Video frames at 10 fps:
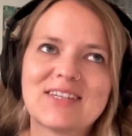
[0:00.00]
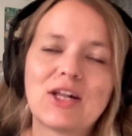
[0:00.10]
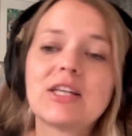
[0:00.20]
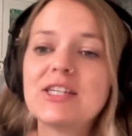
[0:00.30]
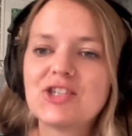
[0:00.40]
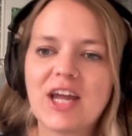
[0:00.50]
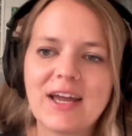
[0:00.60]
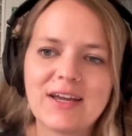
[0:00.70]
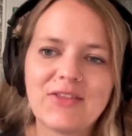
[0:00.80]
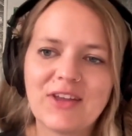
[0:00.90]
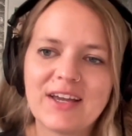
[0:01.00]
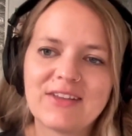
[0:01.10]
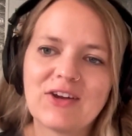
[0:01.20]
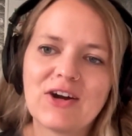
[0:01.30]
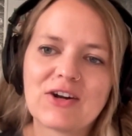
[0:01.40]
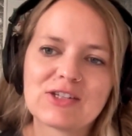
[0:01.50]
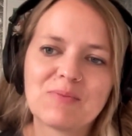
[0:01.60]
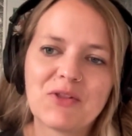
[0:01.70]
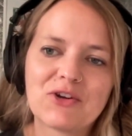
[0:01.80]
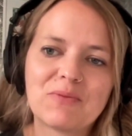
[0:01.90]
cliche in like the artist
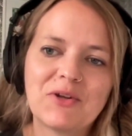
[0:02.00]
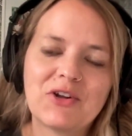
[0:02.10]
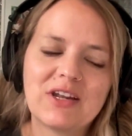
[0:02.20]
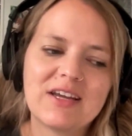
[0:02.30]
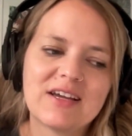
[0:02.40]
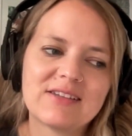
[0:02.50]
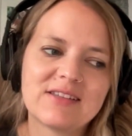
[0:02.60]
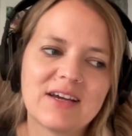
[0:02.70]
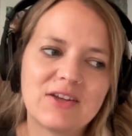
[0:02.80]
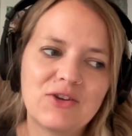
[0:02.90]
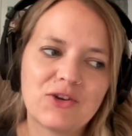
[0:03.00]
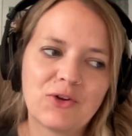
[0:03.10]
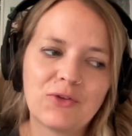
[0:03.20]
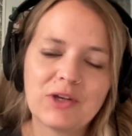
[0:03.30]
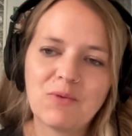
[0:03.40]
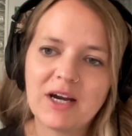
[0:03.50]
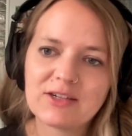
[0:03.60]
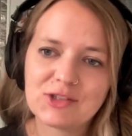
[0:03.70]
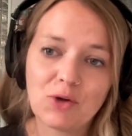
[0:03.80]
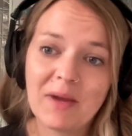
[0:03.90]
mother community, is that you can only wear
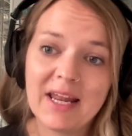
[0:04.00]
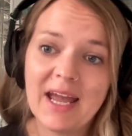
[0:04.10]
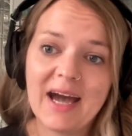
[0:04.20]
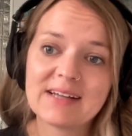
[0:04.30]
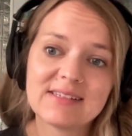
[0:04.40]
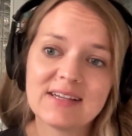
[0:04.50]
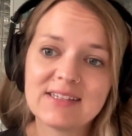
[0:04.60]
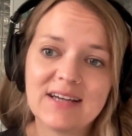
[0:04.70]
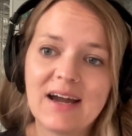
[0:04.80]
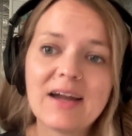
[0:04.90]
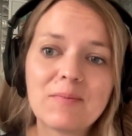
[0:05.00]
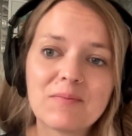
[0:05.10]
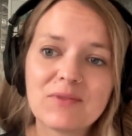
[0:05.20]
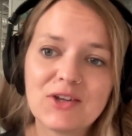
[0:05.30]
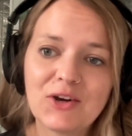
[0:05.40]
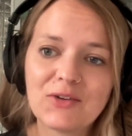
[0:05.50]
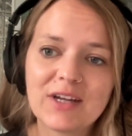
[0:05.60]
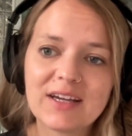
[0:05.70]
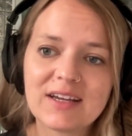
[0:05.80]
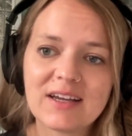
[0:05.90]
so many hats at a time, you know,
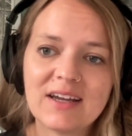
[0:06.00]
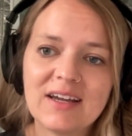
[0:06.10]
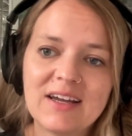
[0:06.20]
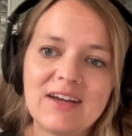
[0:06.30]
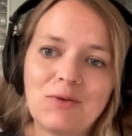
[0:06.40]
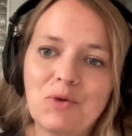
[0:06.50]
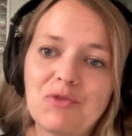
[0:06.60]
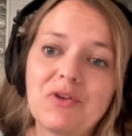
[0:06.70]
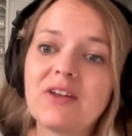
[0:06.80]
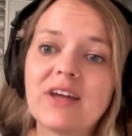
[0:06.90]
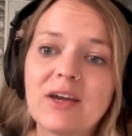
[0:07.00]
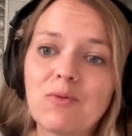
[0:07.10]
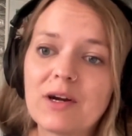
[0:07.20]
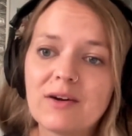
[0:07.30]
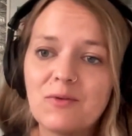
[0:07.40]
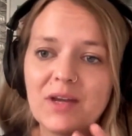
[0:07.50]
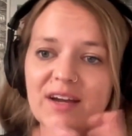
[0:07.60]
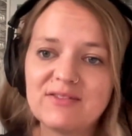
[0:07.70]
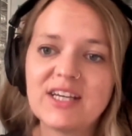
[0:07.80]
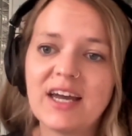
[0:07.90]
like, we feel like we
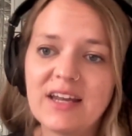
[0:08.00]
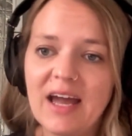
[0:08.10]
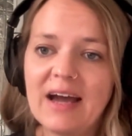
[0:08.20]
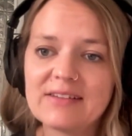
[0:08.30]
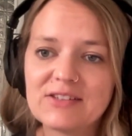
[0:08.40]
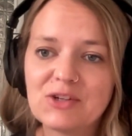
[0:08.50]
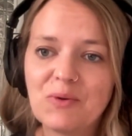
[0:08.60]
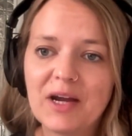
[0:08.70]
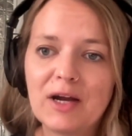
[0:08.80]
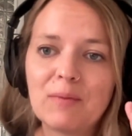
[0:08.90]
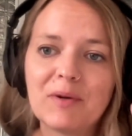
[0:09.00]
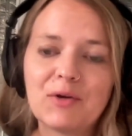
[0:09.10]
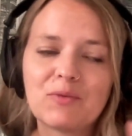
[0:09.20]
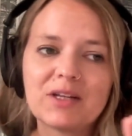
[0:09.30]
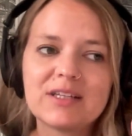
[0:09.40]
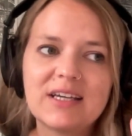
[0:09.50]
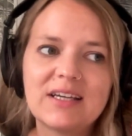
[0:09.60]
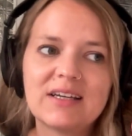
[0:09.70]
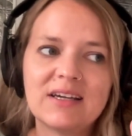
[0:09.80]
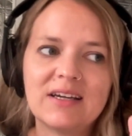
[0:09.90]
have 10 hats to wear, but
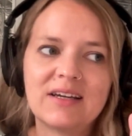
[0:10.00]
really,